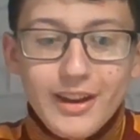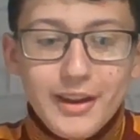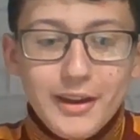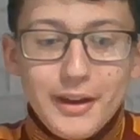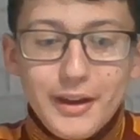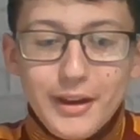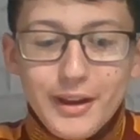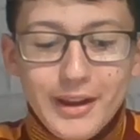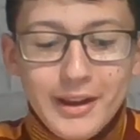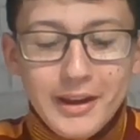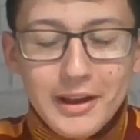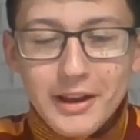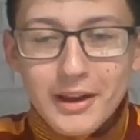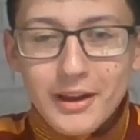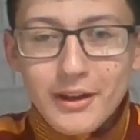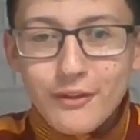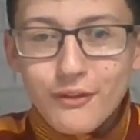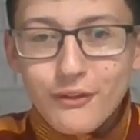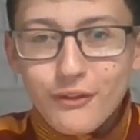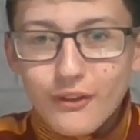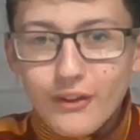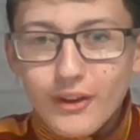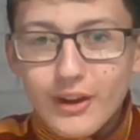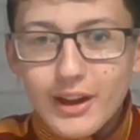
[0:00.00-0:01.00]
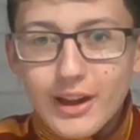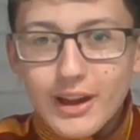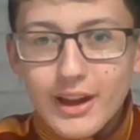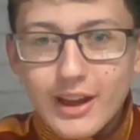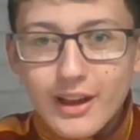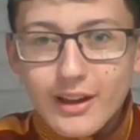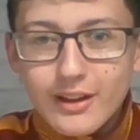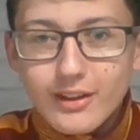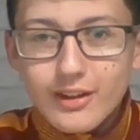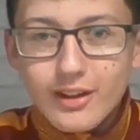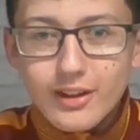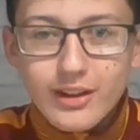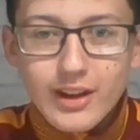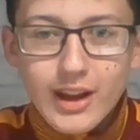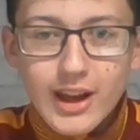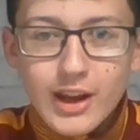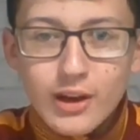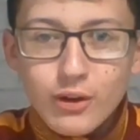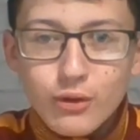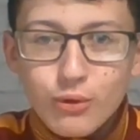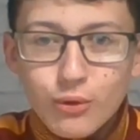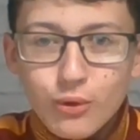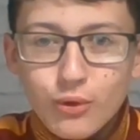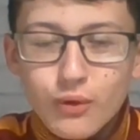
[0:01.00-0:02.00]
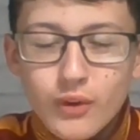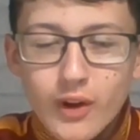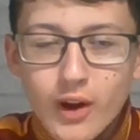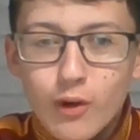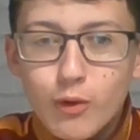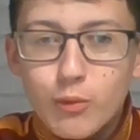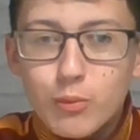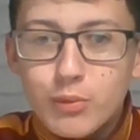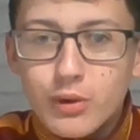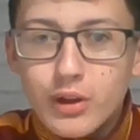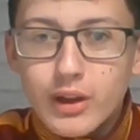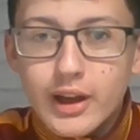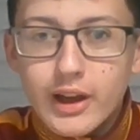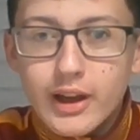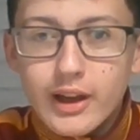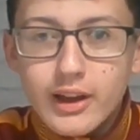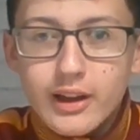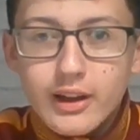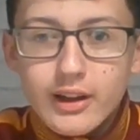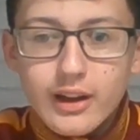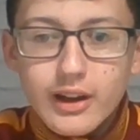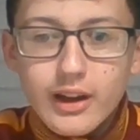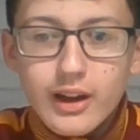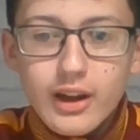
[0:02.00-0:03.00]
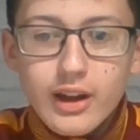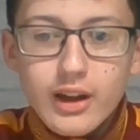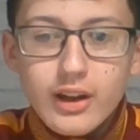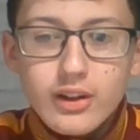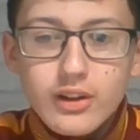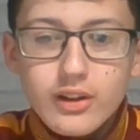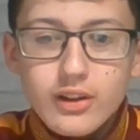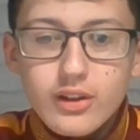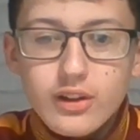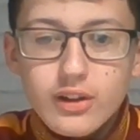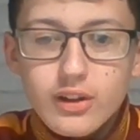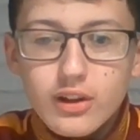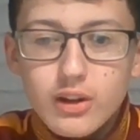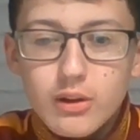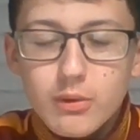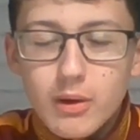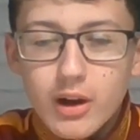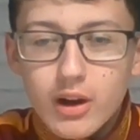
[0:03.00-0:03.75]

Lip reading: If it's a dangerous foul play and you are